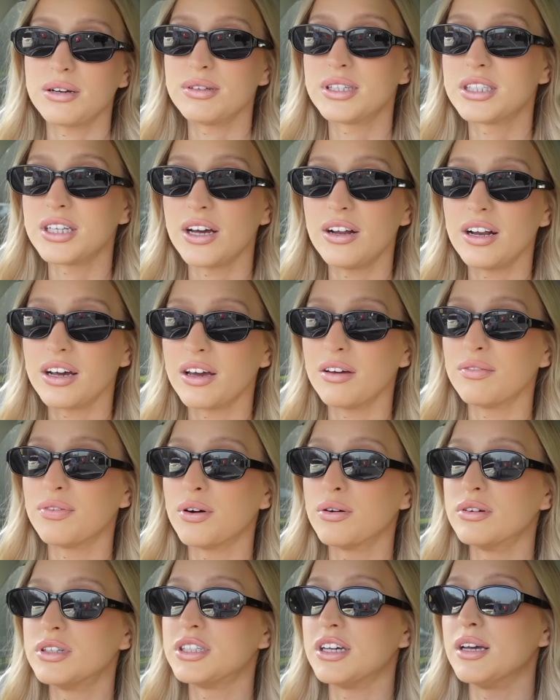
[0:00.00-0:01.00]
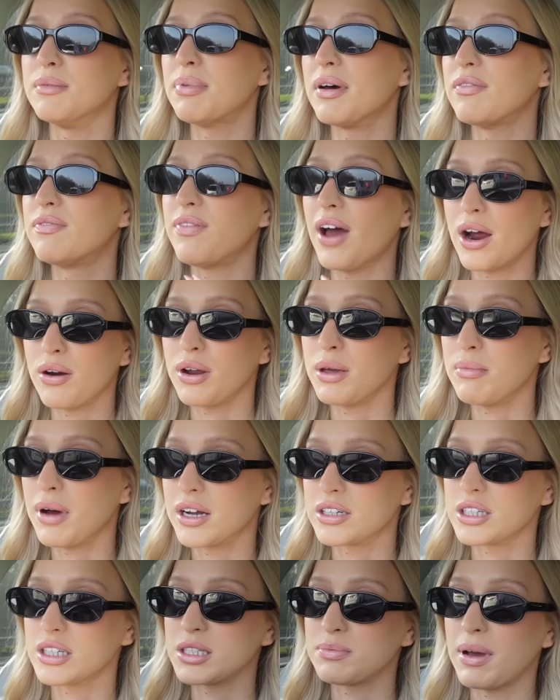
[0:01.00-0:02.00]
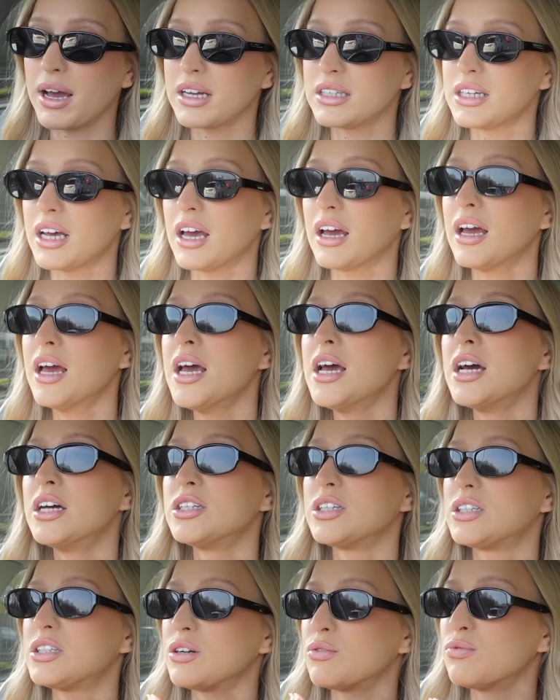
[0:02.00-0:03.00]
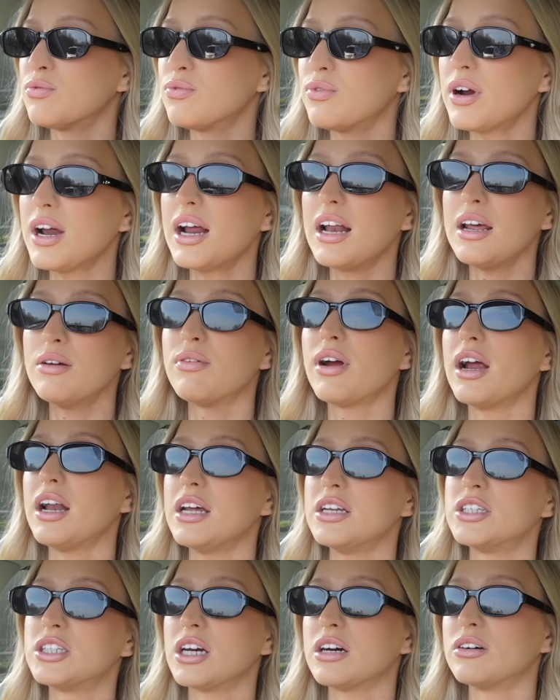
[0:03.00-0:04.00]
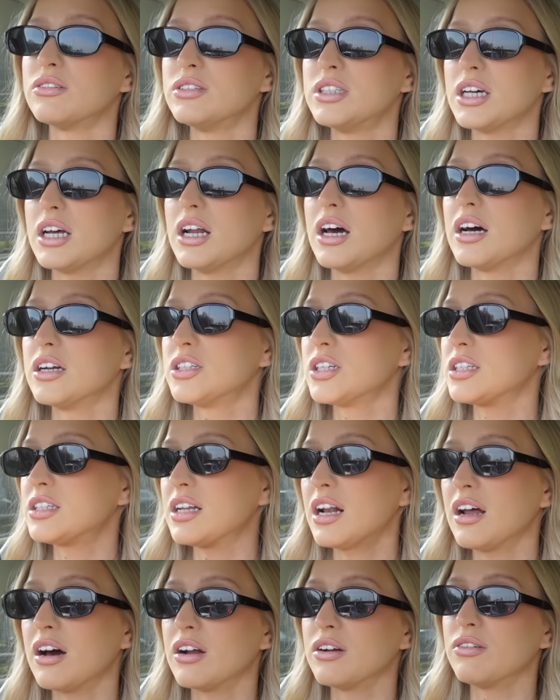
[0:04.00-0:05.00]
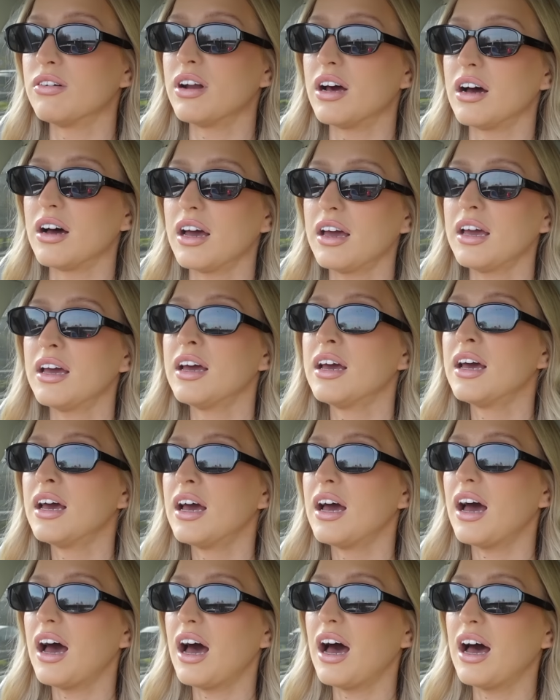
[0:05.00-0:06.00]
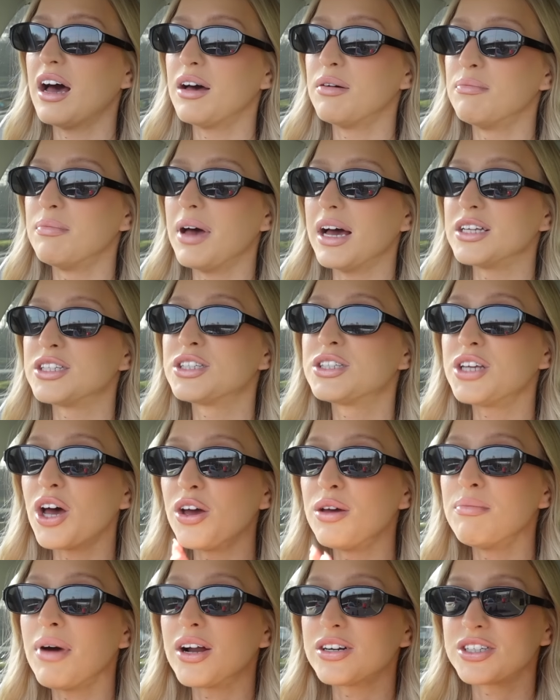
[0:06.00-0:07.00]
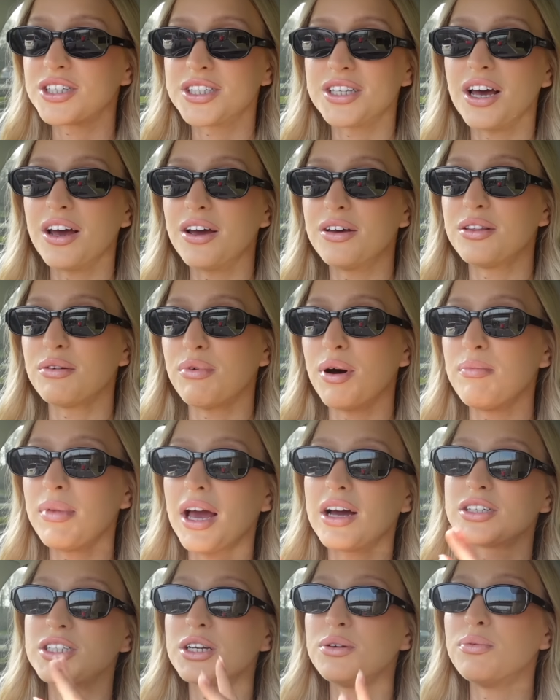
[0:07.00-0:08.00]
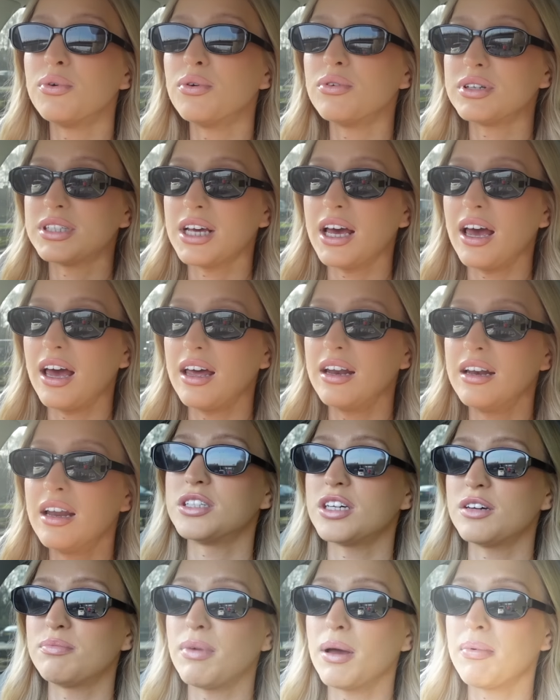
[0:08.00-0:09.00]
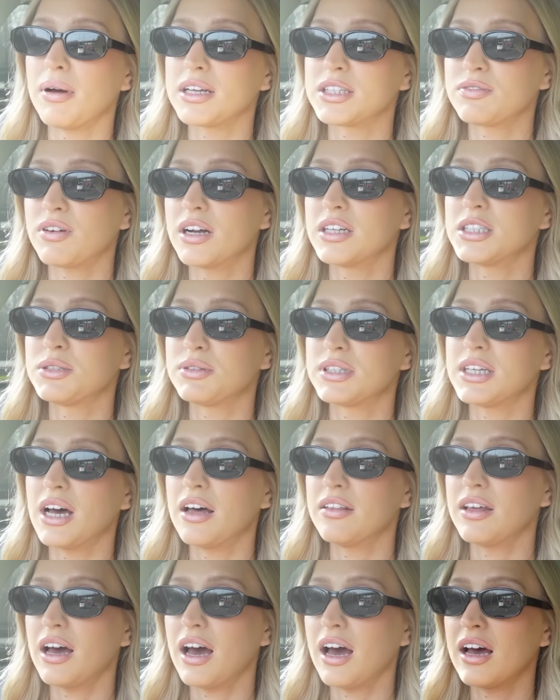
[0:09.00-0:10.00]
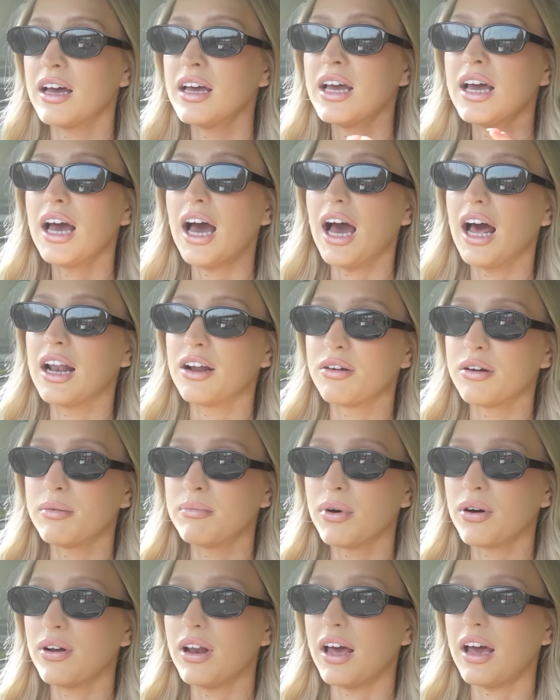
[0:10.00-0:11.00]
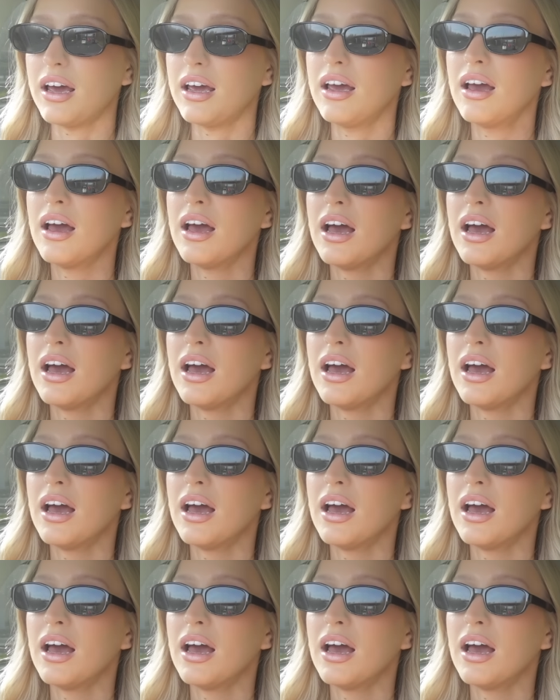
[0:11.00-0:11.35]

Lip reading: I was so looking forward to, but very much expecting just a really, really chilled dinner, just Alana and I. So much so that when we actually walked in, two of my best friends were sat there, Ella and Molly.